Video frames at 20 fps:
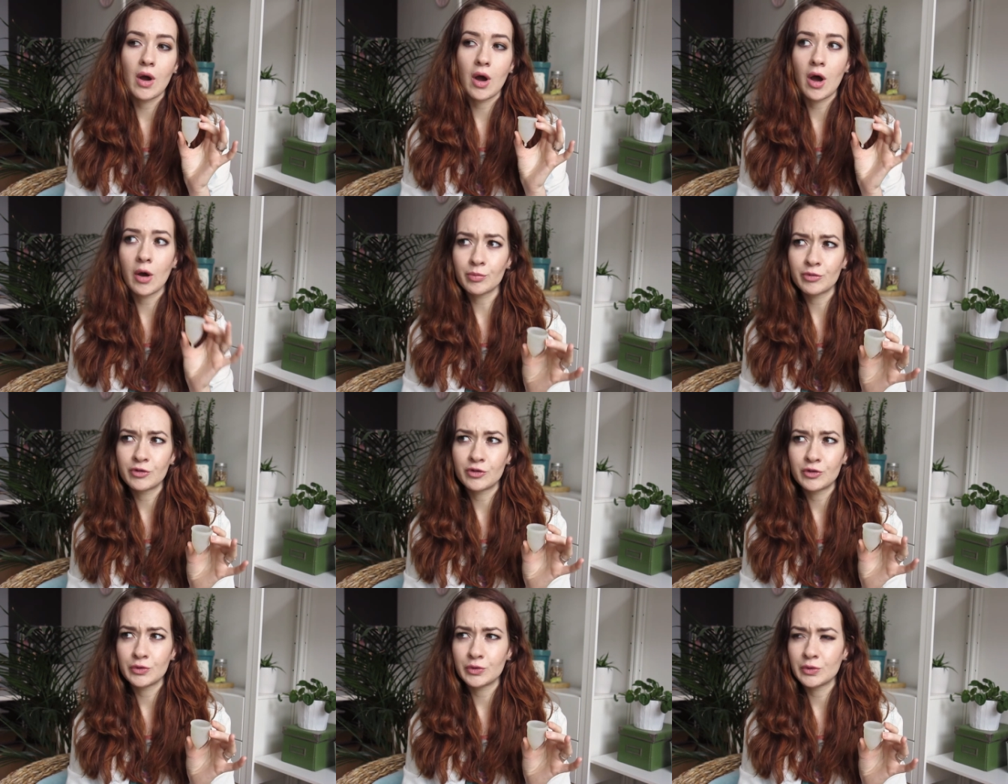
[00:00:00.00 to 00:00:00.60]
up
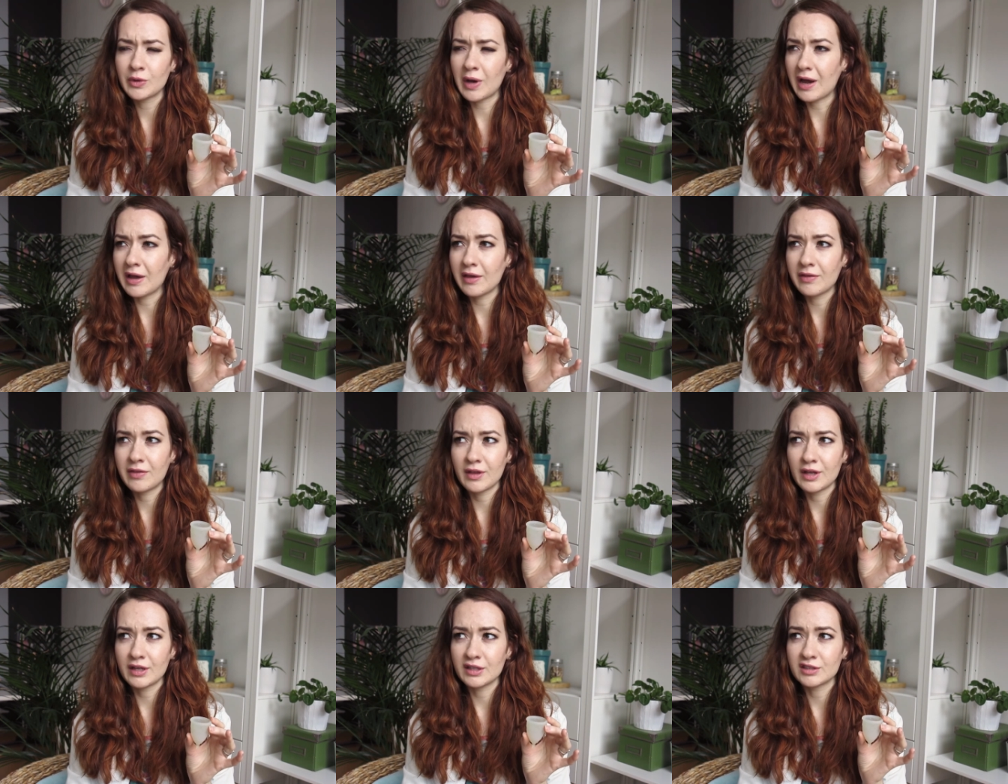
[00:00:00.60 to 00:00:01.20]
to, I
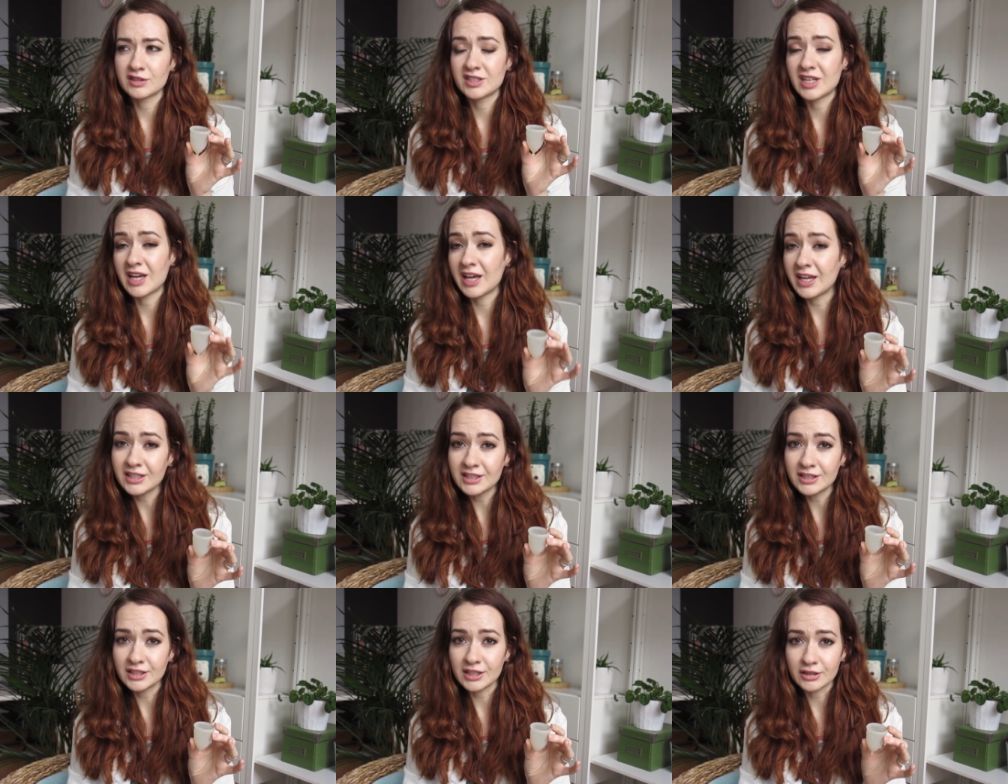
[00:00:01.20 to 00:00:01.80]
think,
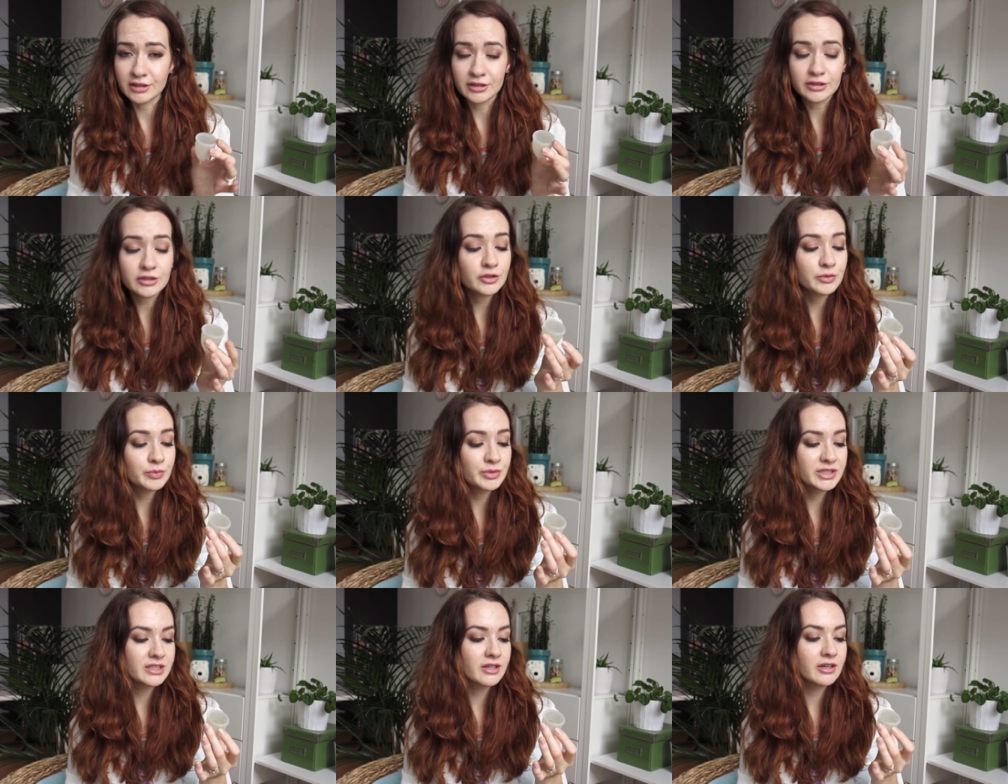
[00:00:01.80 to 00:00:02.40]
10 years
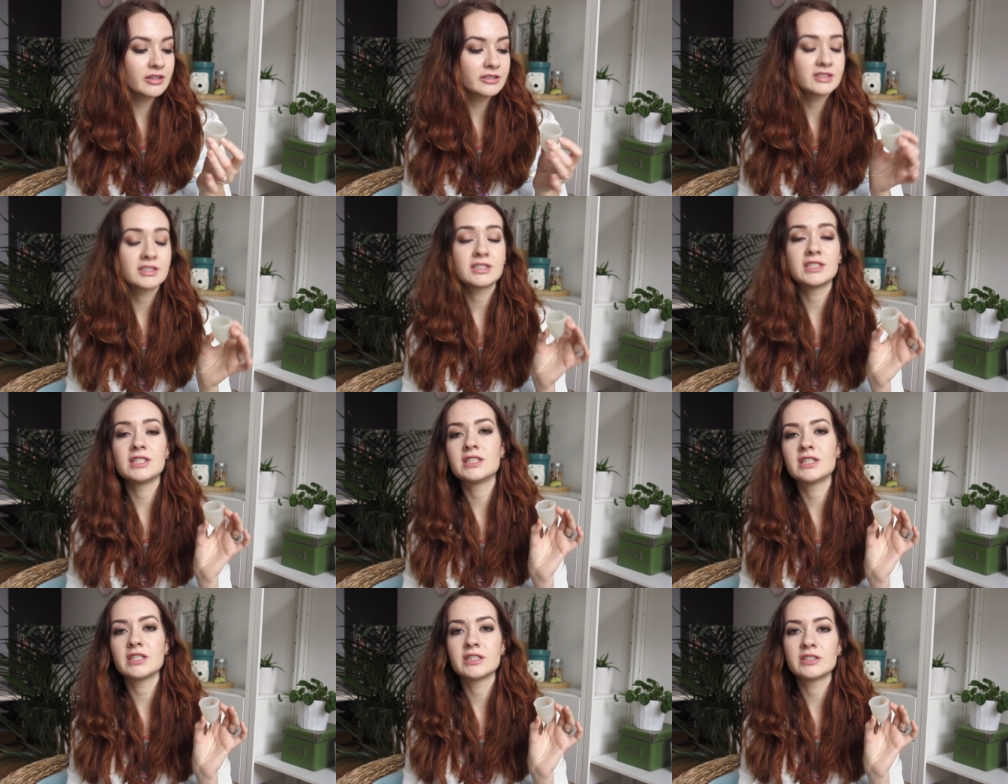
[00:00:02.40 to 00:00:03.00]
because
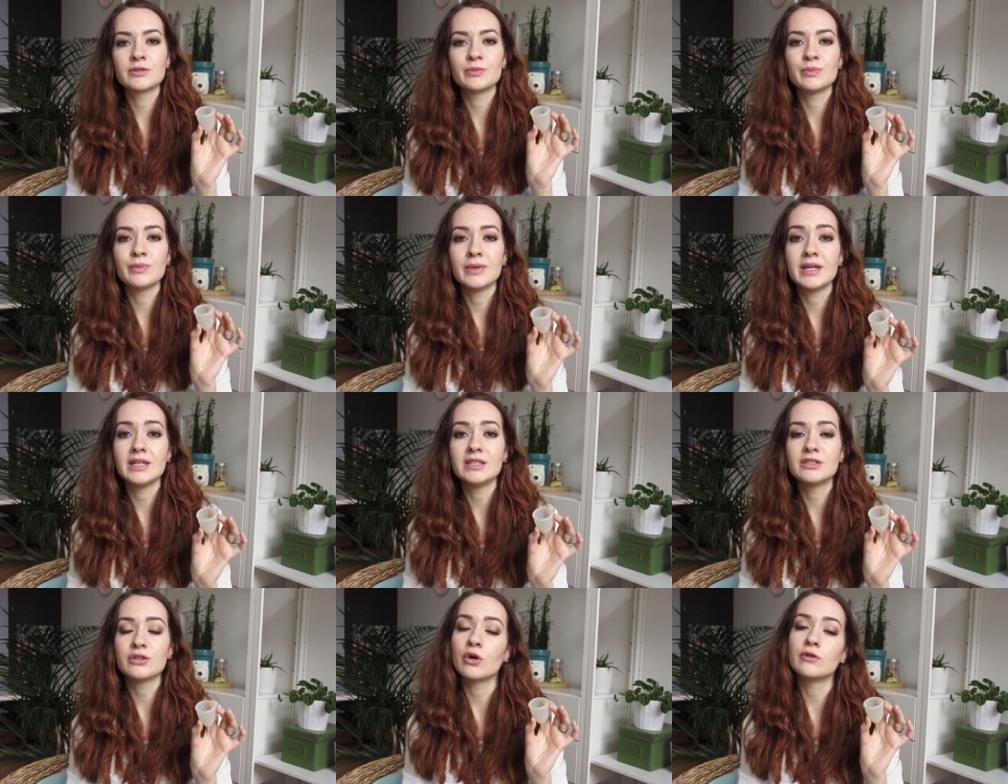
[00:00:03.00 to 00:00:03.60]
it is
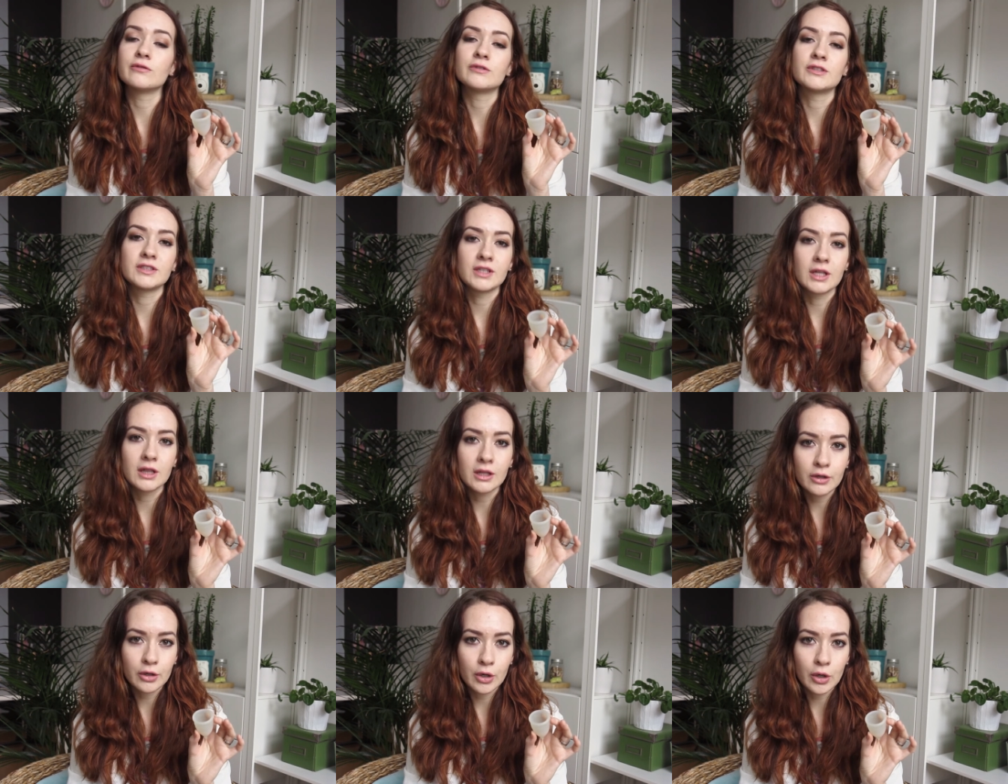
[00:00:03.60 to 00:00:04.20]
made of
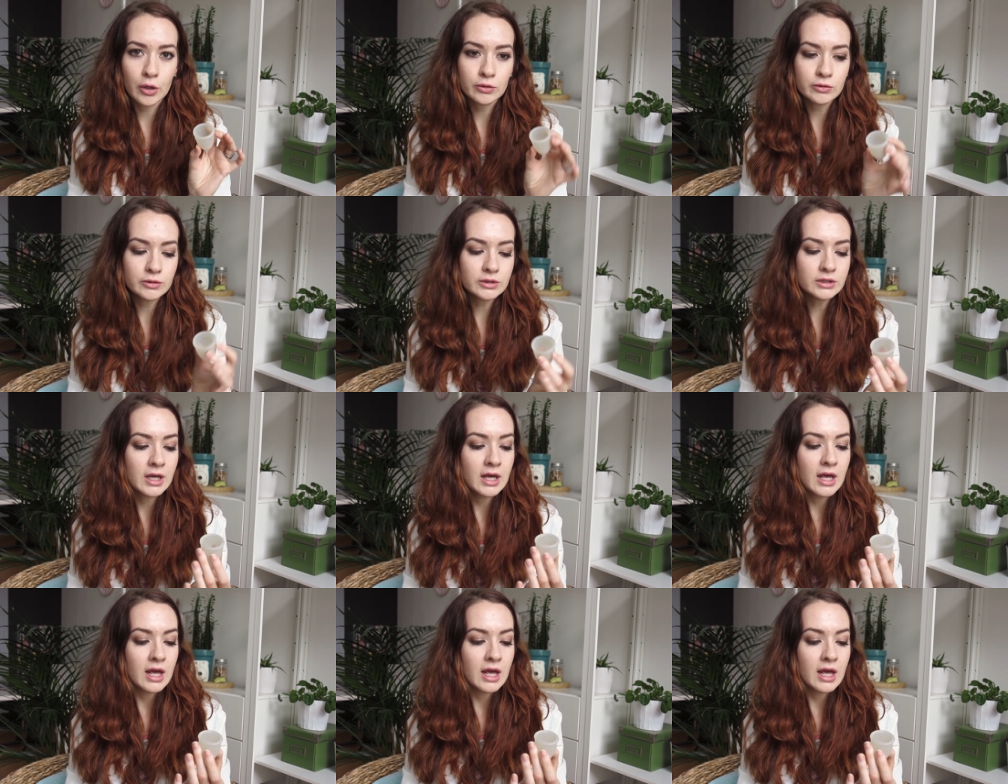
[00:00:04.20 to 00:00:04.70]
silicone.